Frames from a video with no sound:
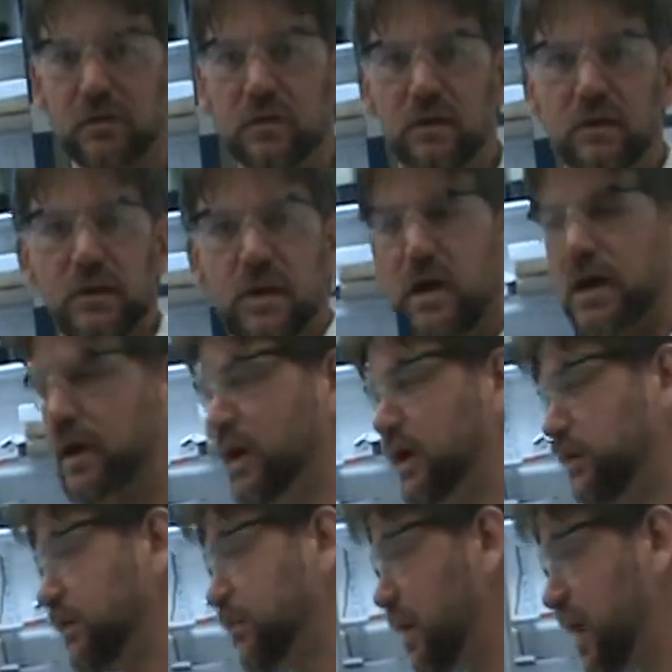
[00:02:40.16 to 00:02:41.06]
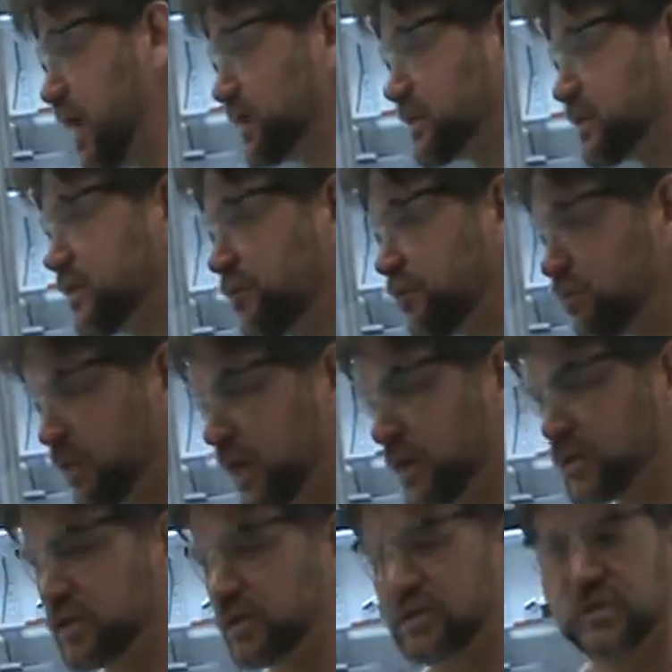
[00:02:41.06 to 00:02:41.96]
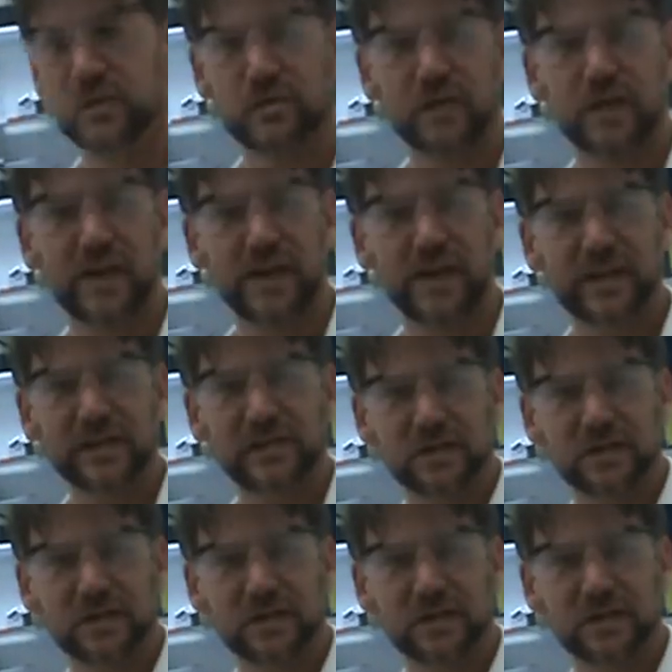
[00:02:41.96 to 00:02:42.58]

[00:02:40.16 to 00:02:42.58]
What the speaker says: the positive pressure so that any